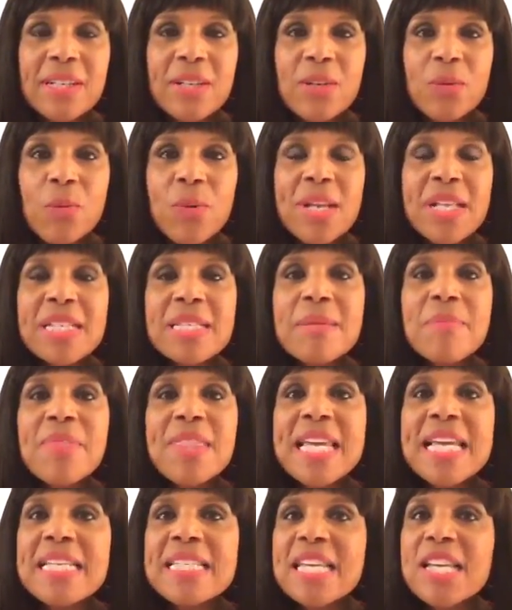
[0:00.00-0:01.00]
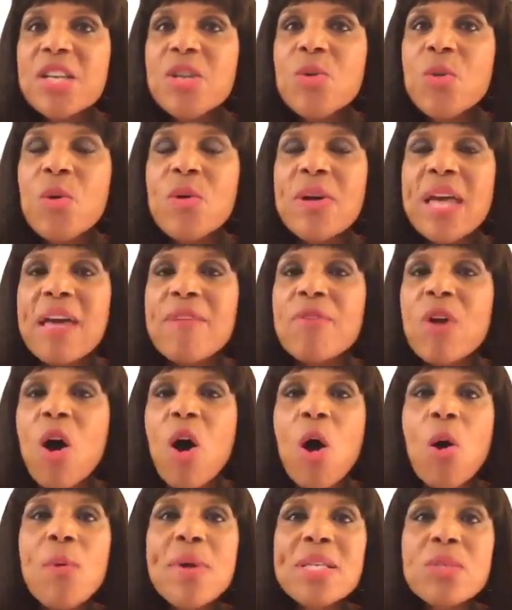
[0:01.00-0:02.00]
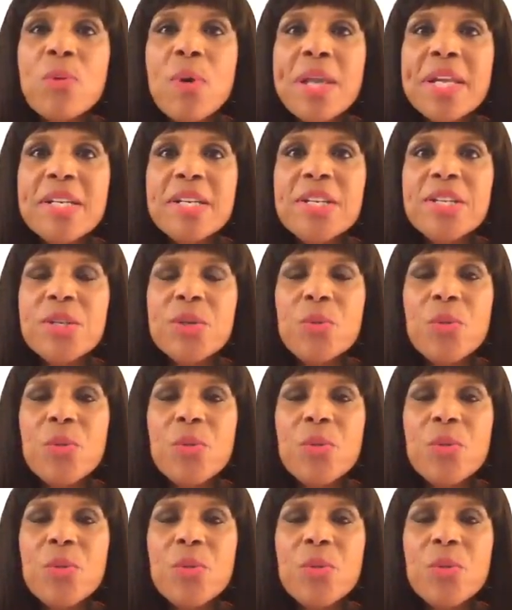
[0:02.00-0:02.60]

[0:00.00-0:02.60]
What are some things that you have always wanted to do?